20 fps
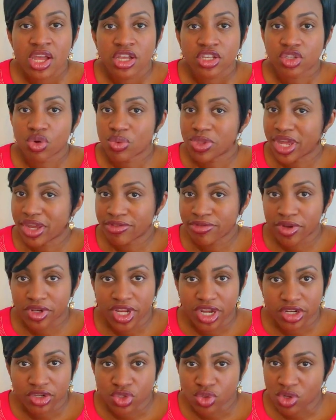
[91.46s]
So without
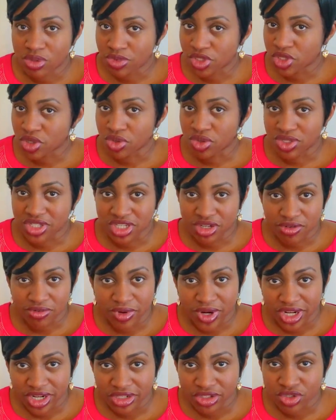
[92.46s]
further ado, I'm just going to delve
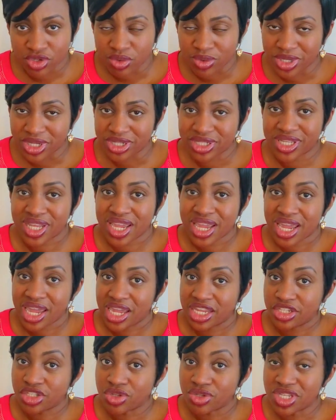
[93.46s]
right into it.
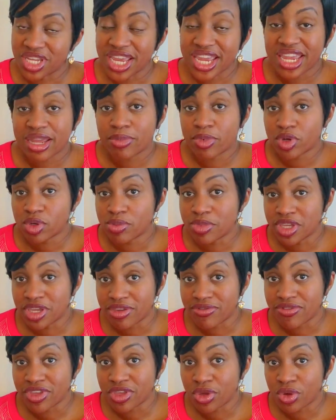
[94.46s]
And today I'm going to be
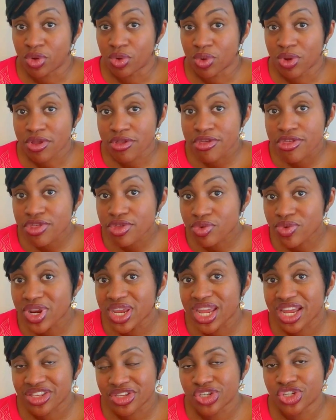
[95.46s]
giving you
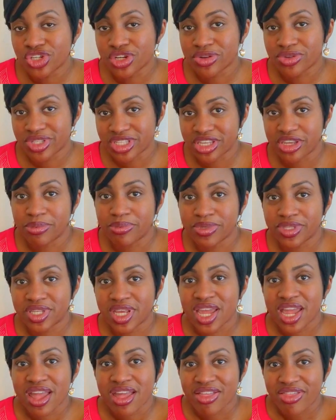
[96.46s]
3 additional tips
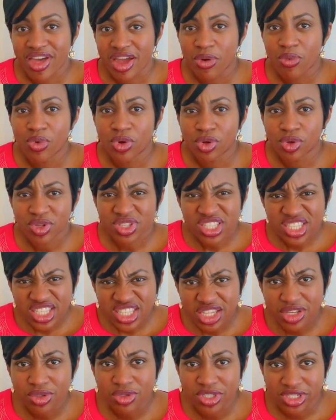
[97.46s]
that will
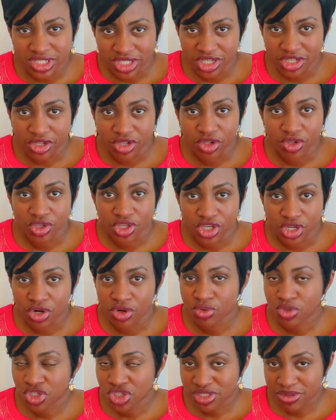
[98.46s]
seal the deal,
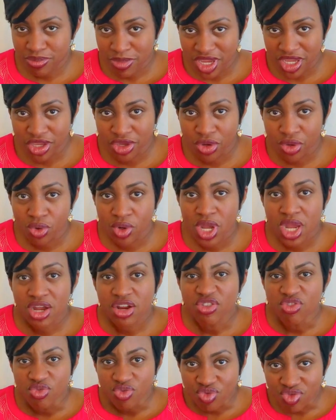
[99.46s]
just make you
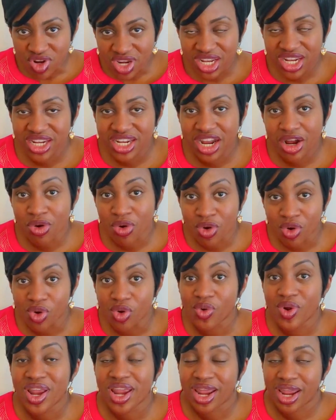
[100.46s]
really now
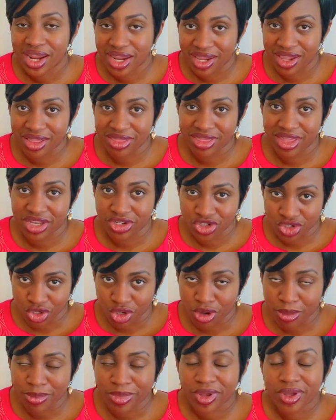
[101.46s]
go and get that
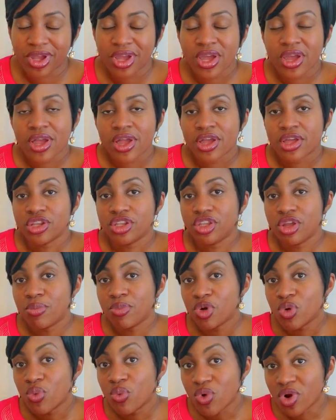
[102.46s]
job.
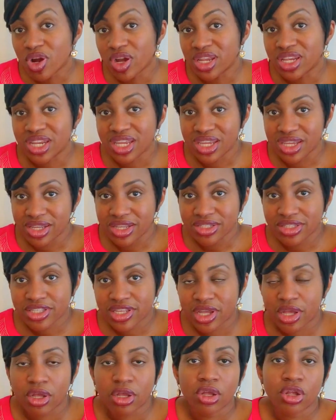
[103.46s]
Number 1
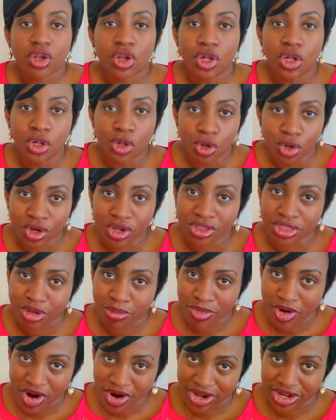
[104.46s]
is look the
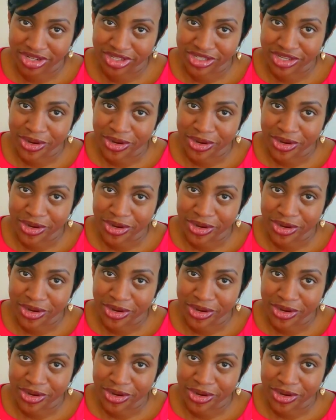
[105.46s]
part.